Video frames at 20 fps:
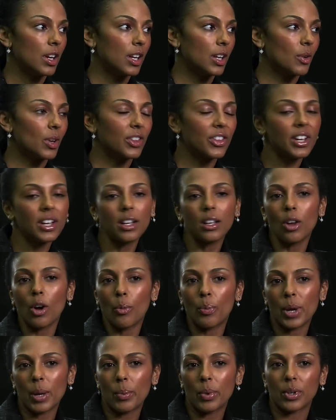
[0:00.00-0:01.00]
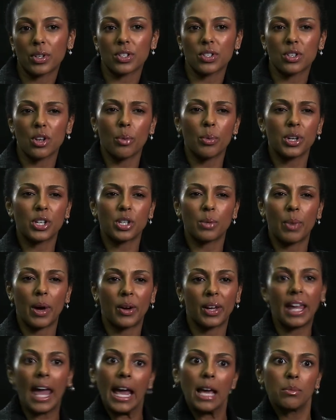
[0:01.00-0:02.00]
you know, I think a lot of people are snobbish
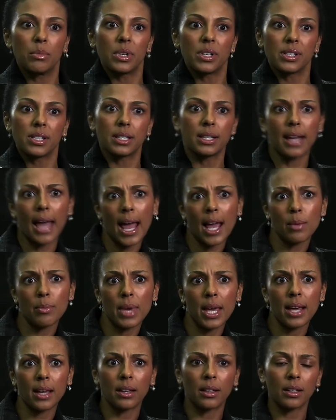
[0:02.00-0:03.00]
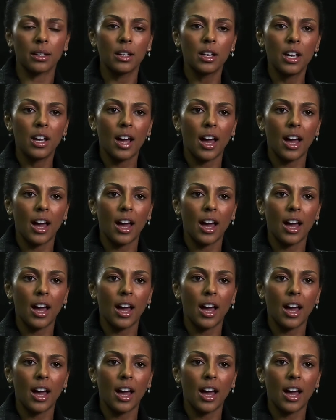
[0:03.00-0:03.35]
about gamers and gaming and,